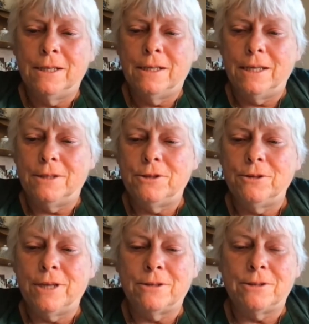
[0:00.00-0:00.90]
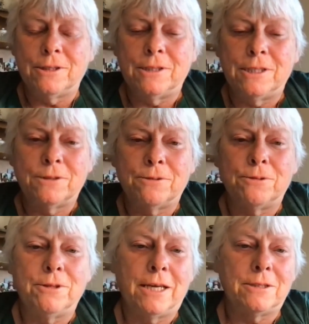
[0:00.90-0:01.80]
in 2006 to
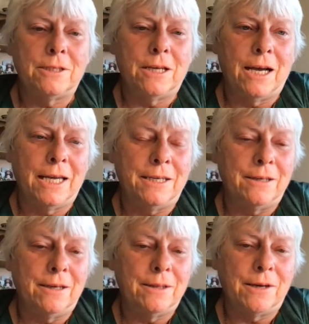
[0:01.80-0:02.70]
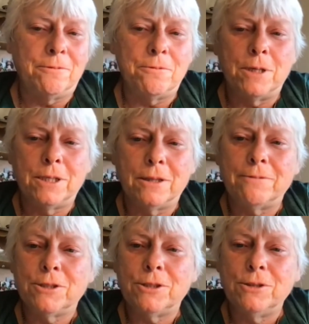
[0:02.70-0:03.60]
2009, uh, level one and
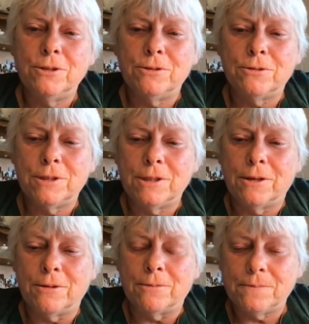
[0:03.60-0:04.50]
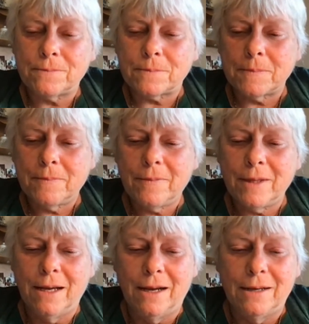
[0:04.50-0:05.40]
level two. So
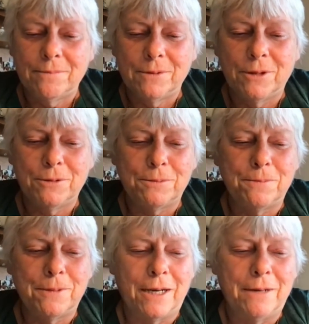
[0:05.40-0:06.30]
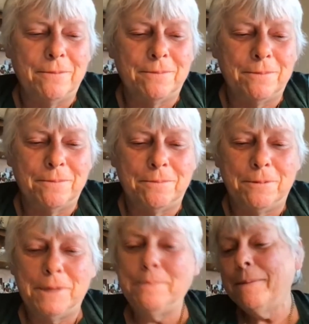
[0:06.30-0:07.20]
um, those I
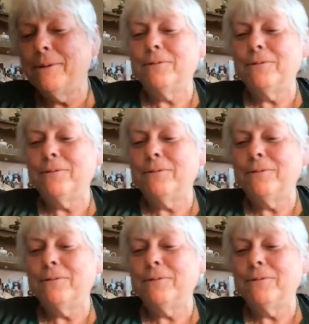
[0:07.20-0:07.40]
remember